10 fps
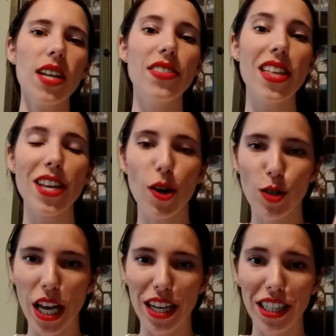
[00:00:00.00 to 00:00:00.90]
then they go
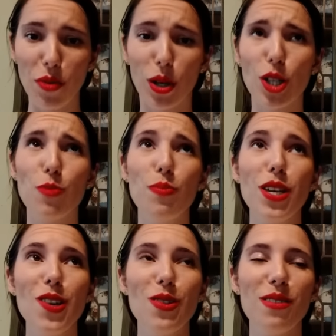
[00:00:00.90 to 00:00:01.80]
to Italy where it's
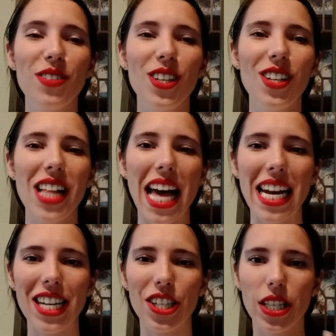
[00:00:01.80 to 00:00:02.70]
beautiful, and
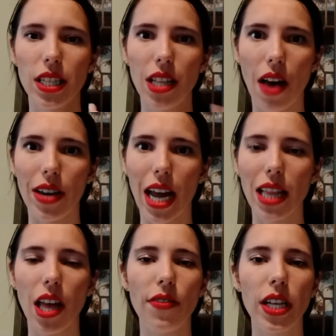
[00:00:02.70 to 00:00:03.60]
I just love it. I
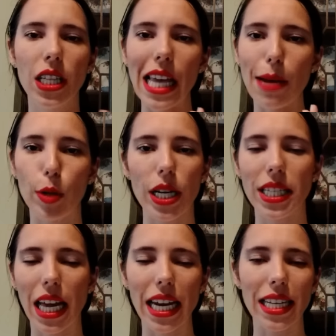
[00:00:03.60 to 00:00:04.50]
love the glamorous
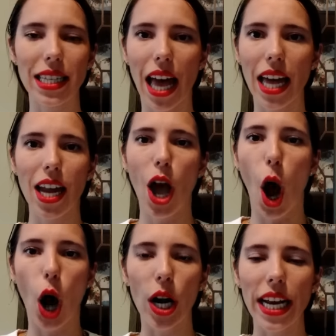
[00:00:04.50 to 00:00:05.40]
settings that
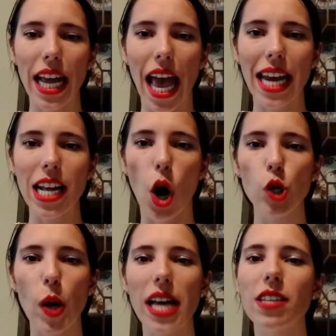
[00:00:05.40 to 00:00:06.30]
are in it, and it
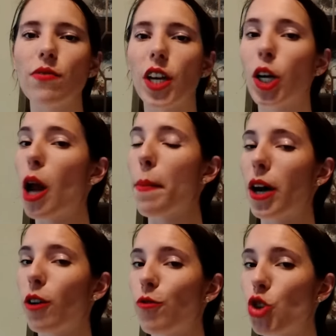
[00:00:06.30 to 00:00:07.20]
also has a fair
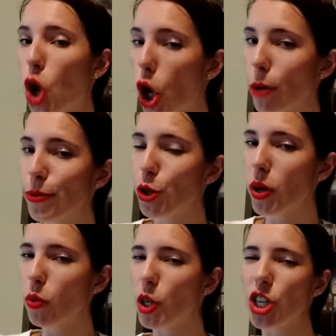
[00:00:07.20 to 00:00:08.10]
amount of charm to
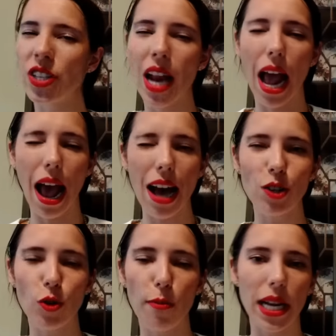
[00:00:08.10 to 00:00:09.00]
it, which isn't
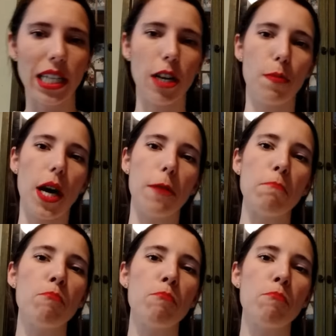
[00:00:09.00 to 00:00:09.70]
as romantic, but